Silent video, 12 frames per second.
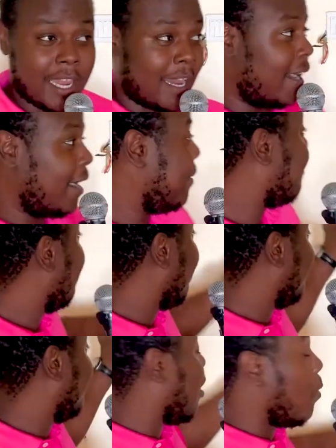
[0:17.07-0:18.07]
Uh,
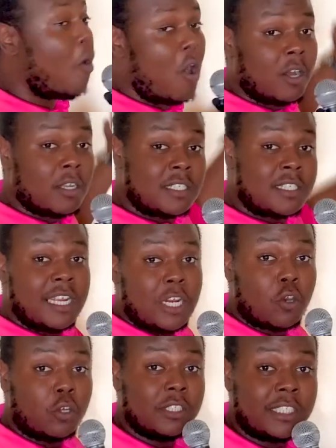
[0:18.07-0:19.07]
the war still
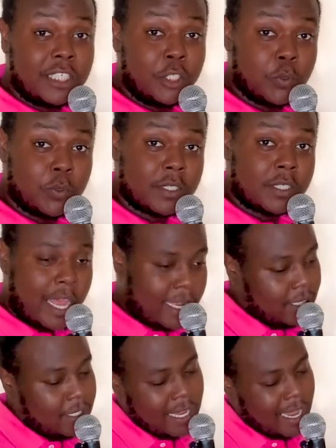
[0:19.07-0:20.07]
continues,
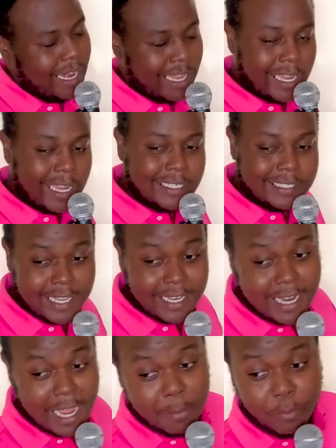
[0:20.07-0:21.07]
and uh, like I
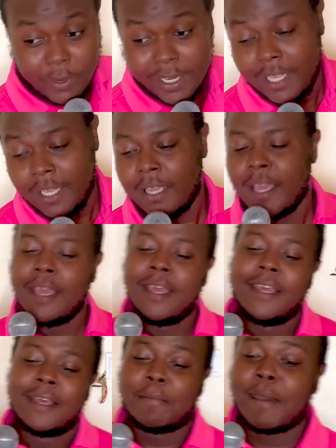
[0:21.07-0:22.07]
said, I'm winning.
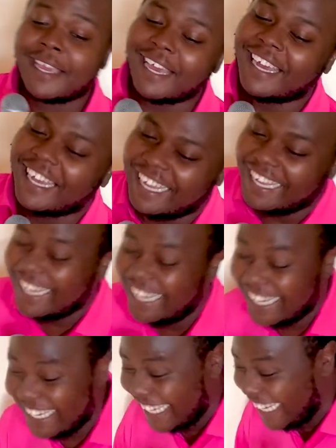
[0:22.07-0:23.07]
My God.